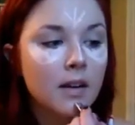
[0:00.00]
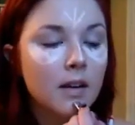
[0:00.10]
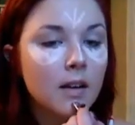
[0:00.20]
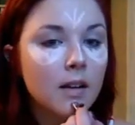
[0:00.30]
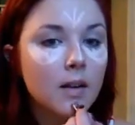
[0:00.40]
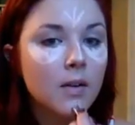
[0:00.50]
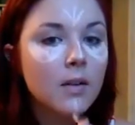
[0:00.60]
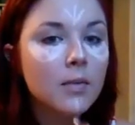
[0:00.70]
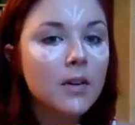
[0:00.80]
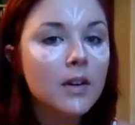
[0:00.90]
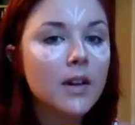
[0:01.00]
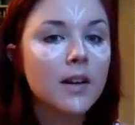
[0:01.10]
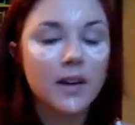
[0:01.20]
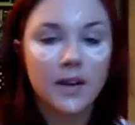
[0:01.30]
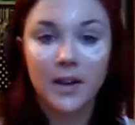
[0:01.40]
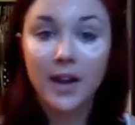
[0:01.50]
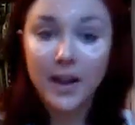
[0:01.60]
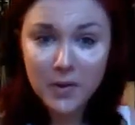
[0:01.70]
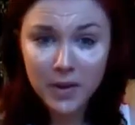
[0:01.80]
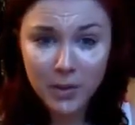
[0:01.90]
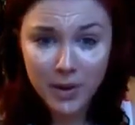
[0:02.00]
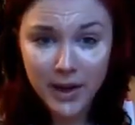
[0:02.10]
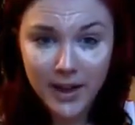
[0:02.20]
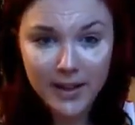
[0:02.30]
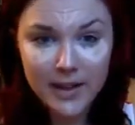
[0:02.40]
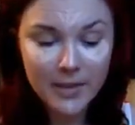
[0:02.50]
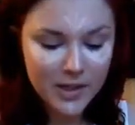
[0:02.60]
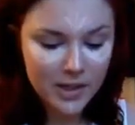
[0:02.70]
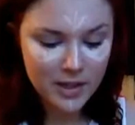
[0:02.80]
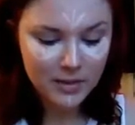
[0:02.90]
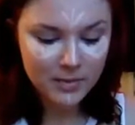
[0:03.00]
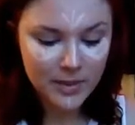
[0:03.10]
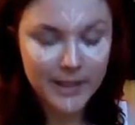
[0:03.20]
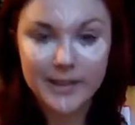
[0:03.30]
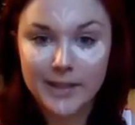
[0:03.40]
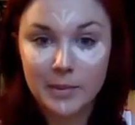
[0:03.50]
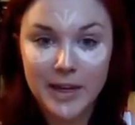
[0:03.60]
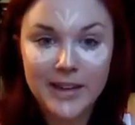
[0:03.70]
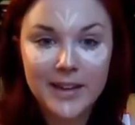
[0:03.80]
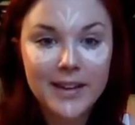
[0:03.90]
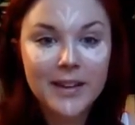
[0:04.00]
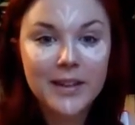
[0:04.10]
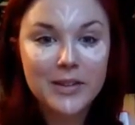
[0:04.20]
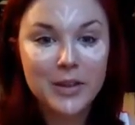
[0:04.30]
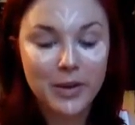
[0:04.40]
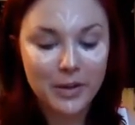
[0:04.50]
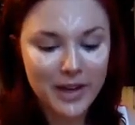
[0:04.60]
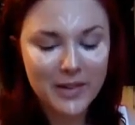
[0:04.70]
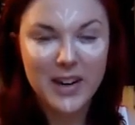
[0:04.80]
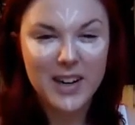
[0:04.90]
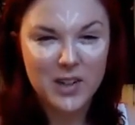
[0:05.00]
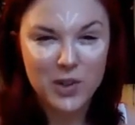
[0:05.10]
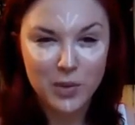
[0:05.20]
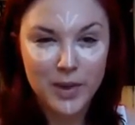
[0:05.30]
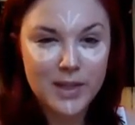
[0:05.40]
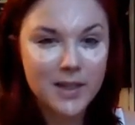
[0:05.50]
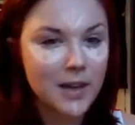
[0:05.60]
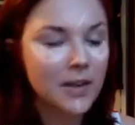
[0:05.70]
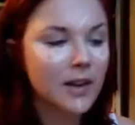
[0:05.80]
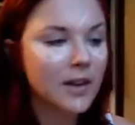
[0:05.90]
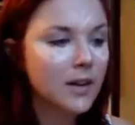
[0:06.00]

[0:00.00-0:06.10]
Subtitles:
and then one more down here. I don't really want to highlight my chin because it's big, so I don't add too much down there.